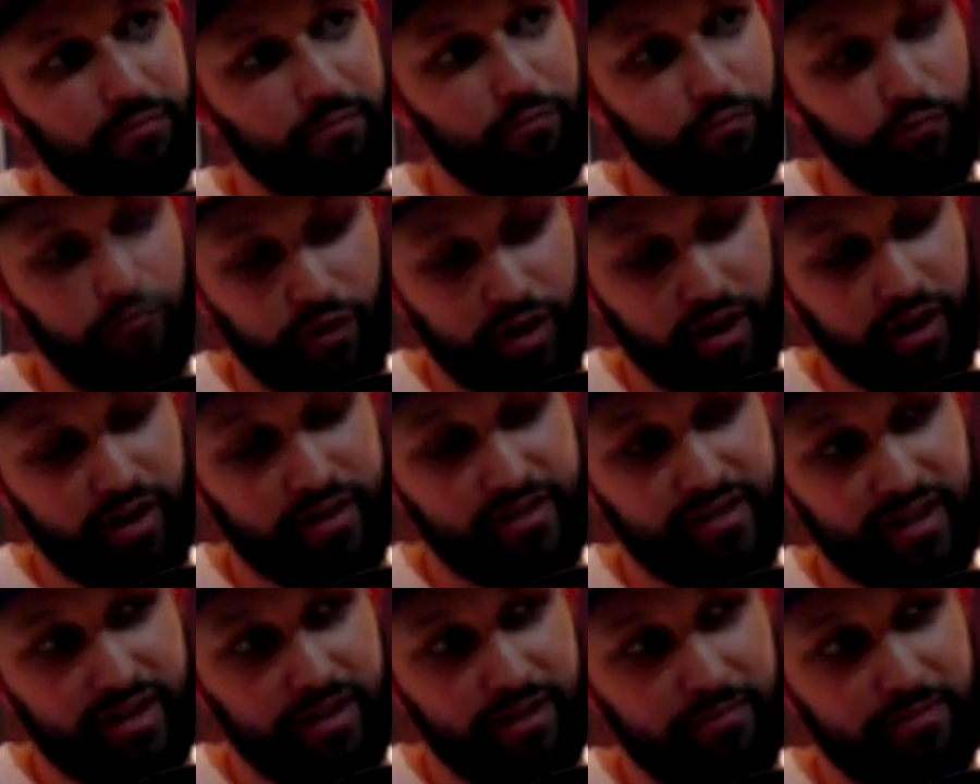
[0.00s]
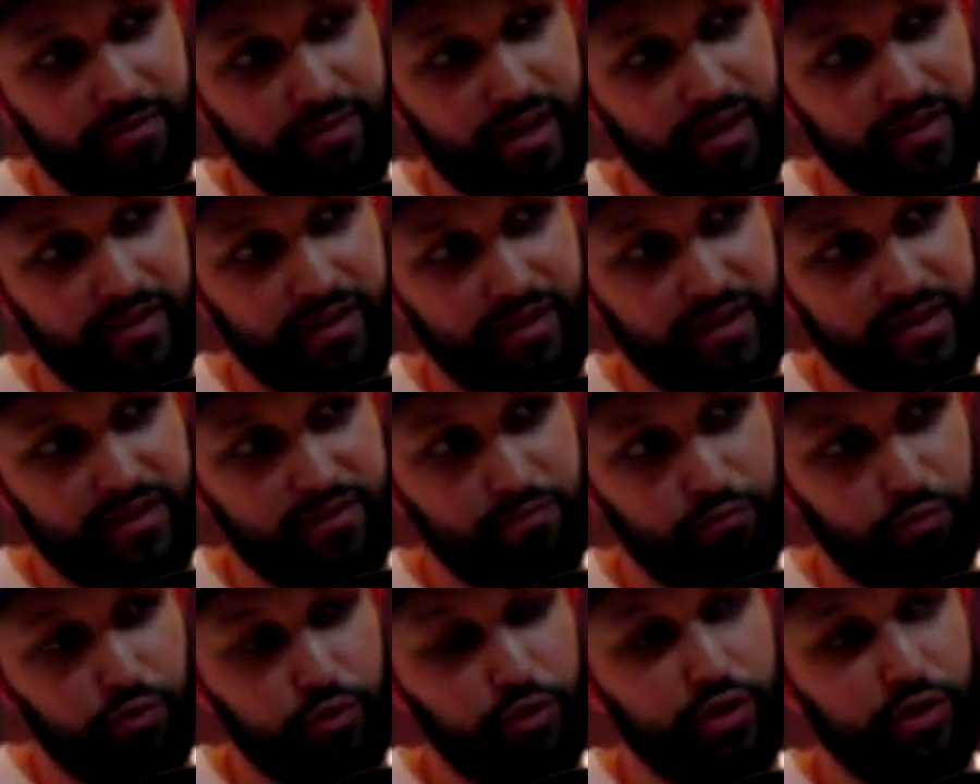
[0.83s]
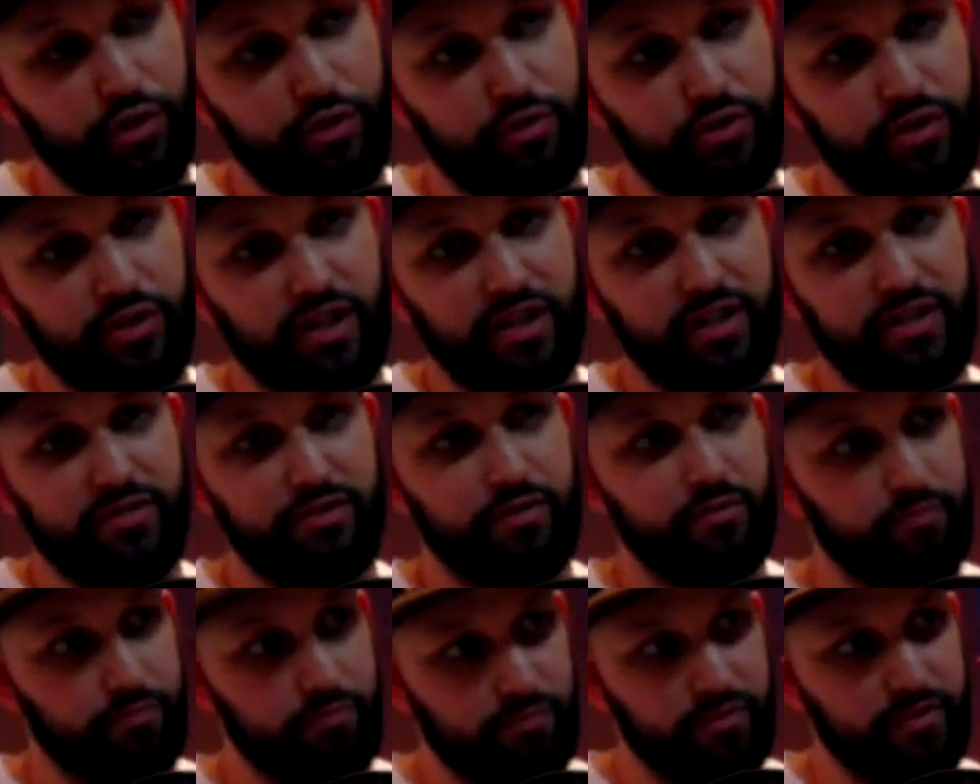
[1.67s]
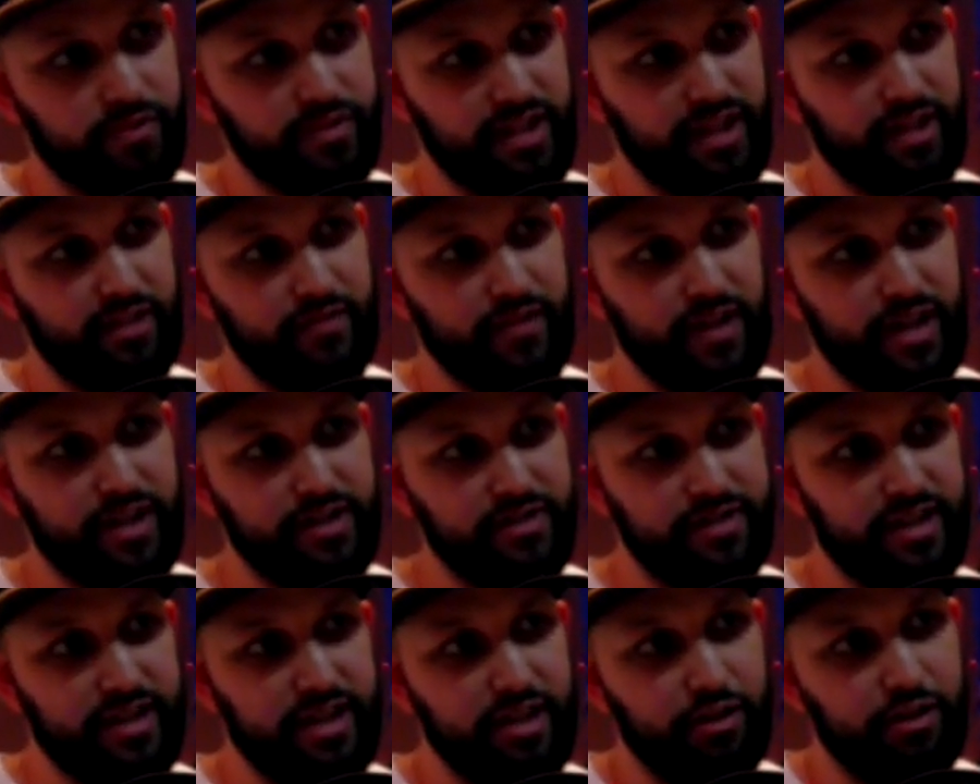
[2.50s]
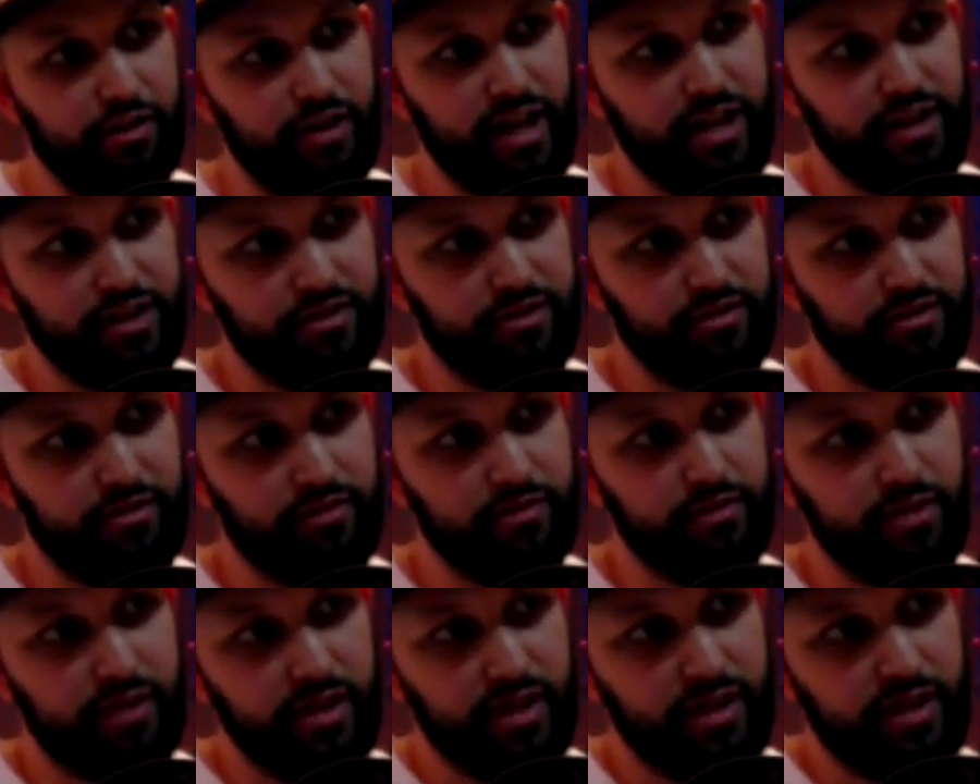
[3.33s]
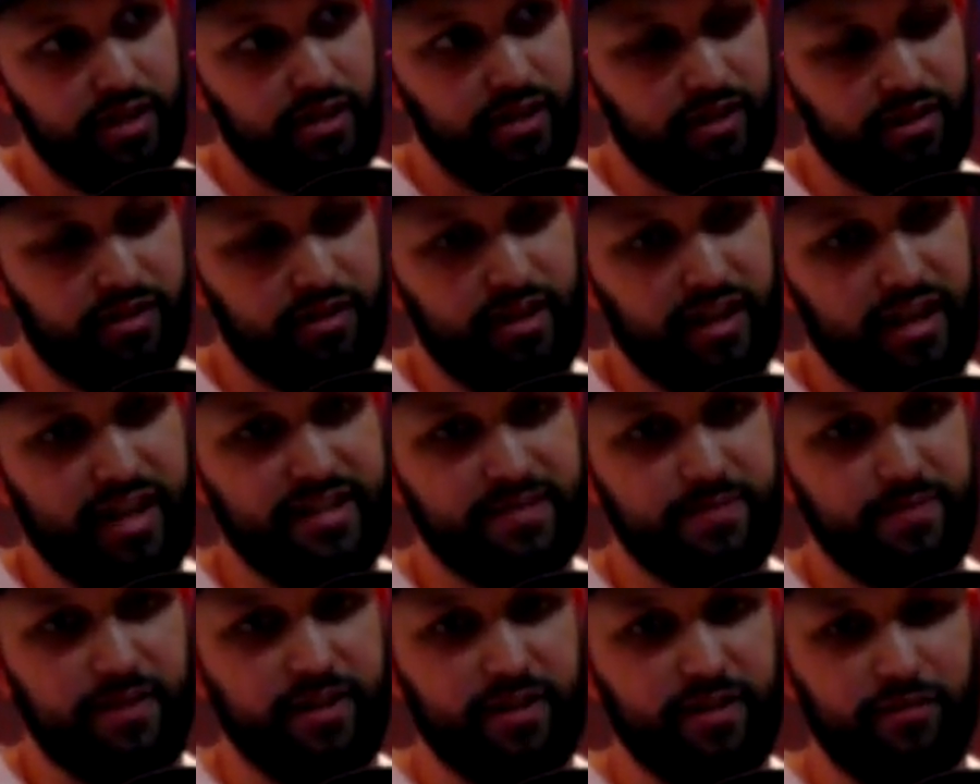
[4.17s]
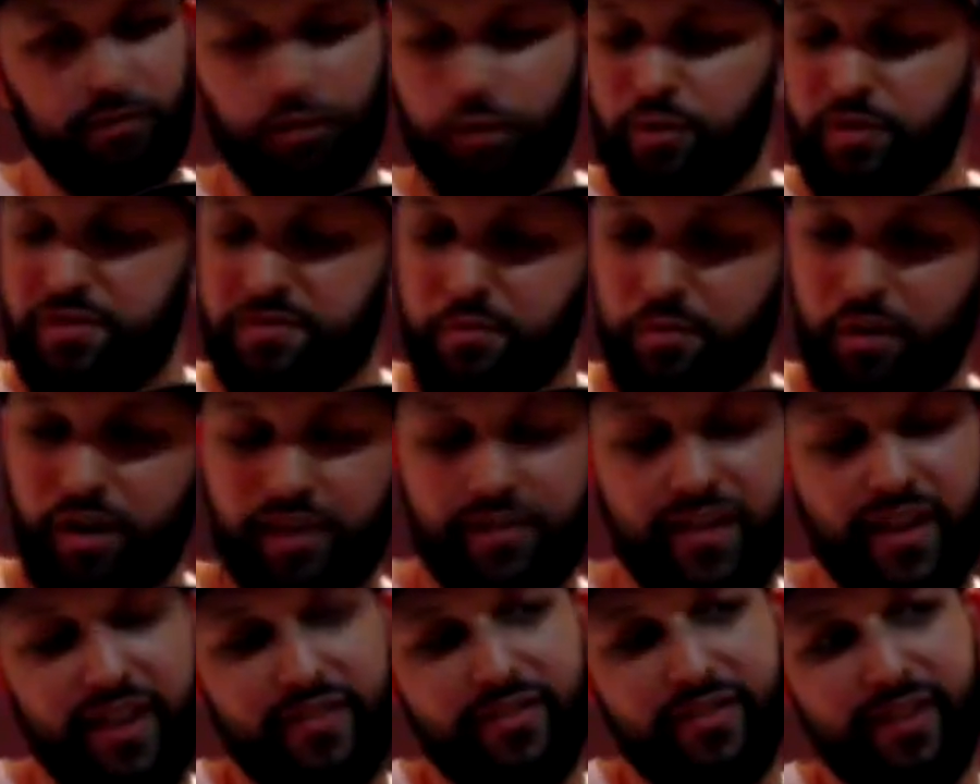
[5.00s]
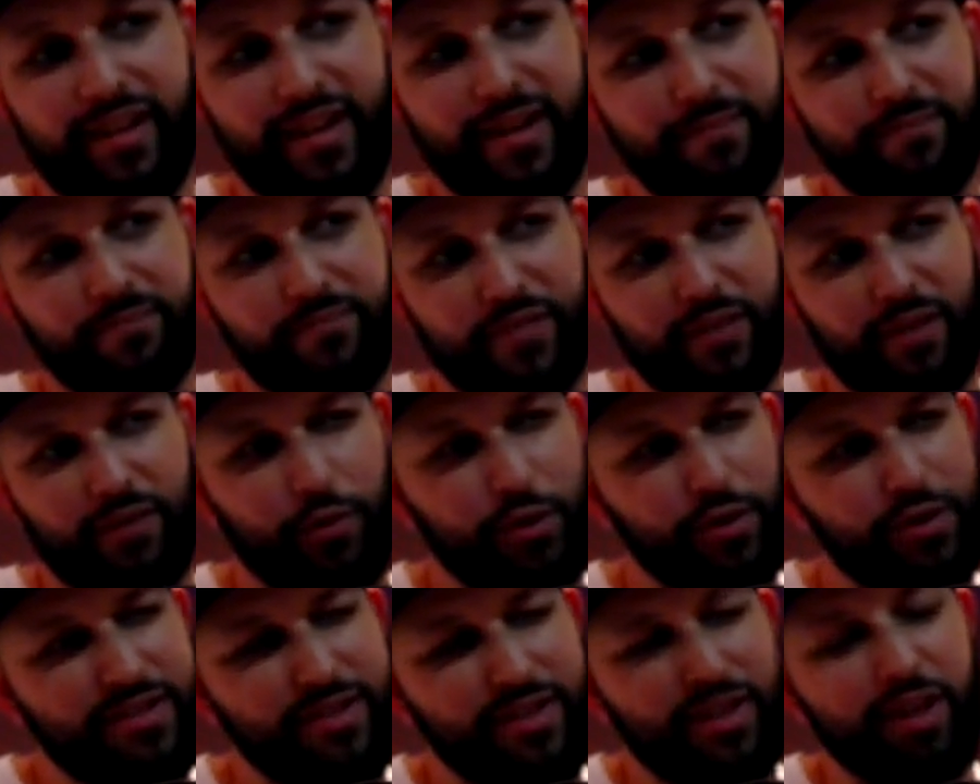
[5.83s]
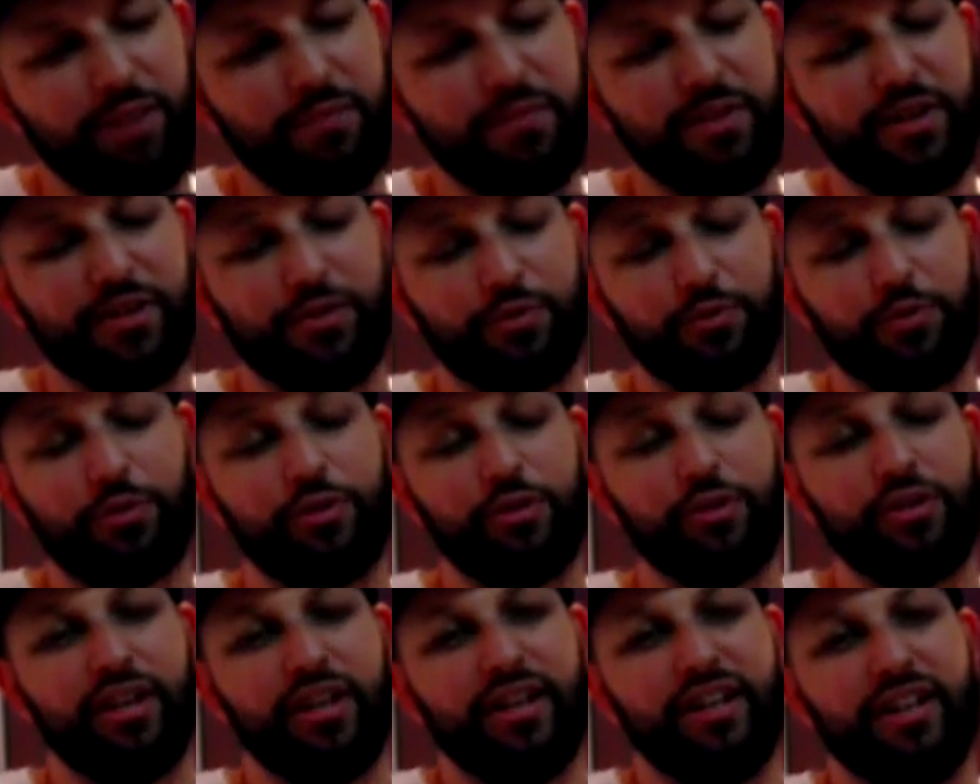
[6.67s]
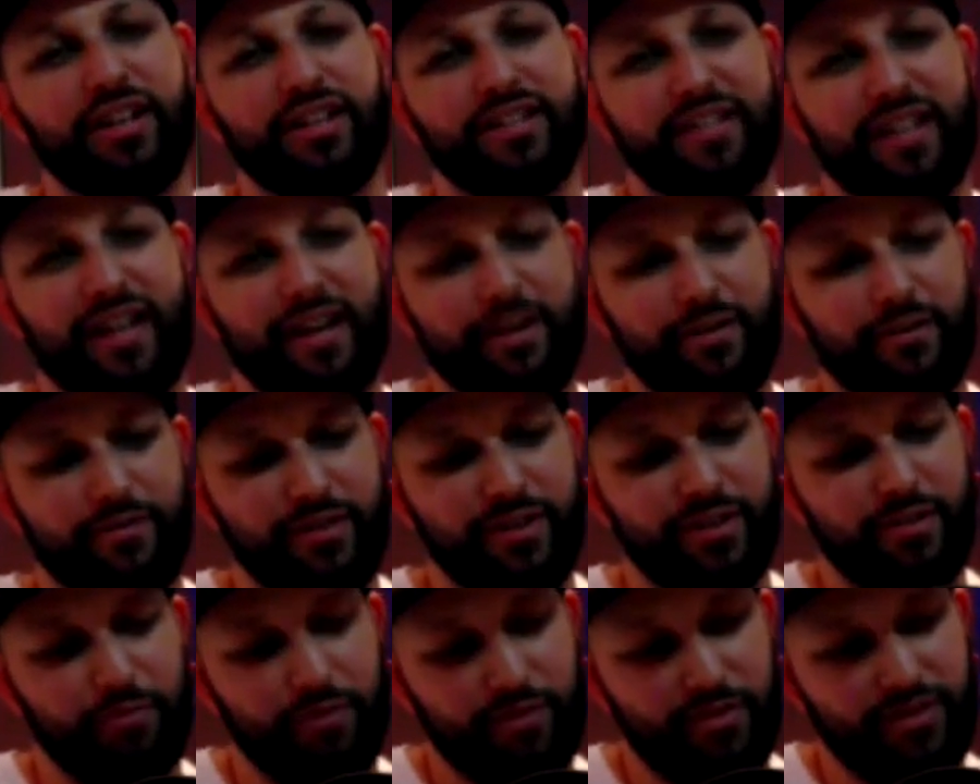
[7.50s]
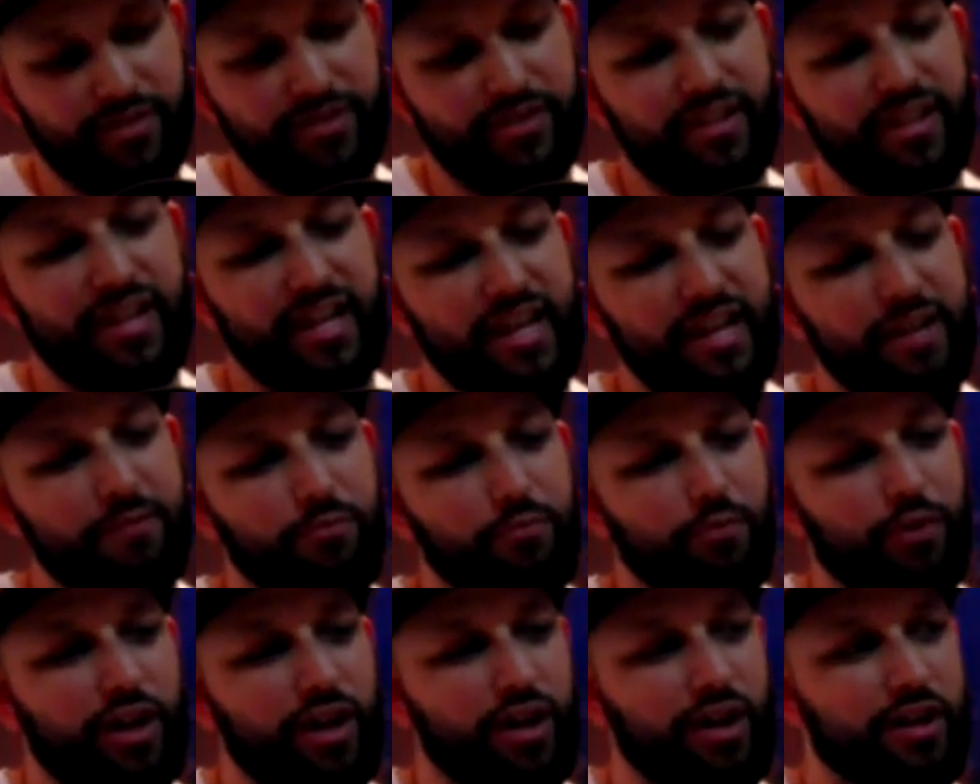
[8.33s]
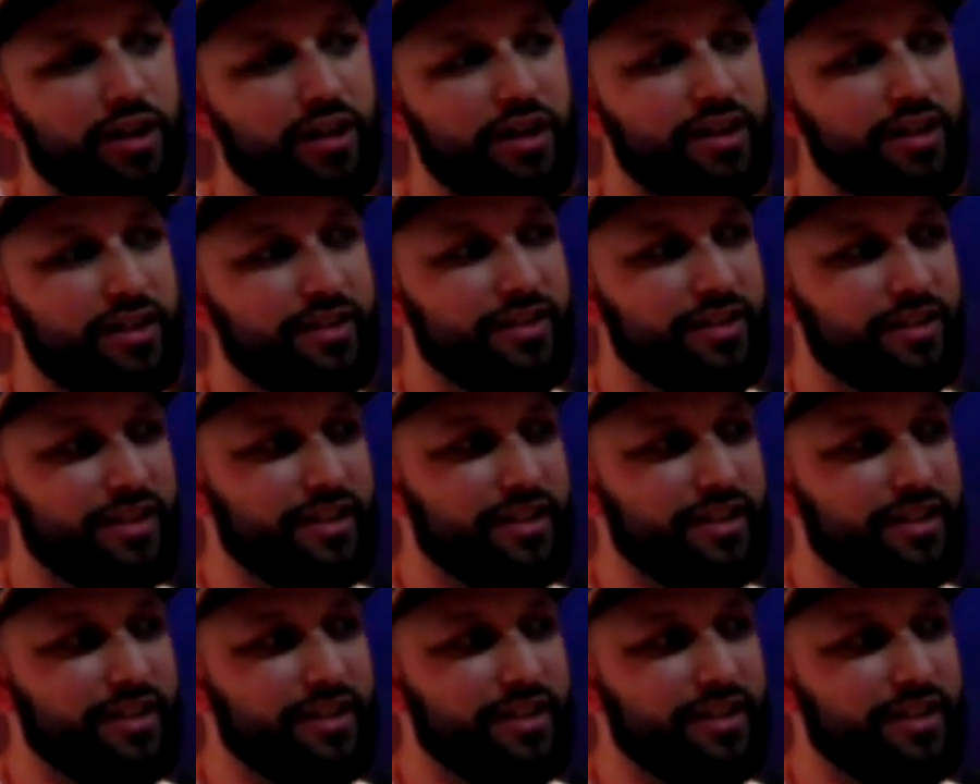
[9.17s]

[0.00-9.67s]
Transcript: which I'm very excited to play. I think that's really cool. You guys are taking advantage of that international aspect. I've always wanted that in the game. I've always thought it'd be cool to have it within the game where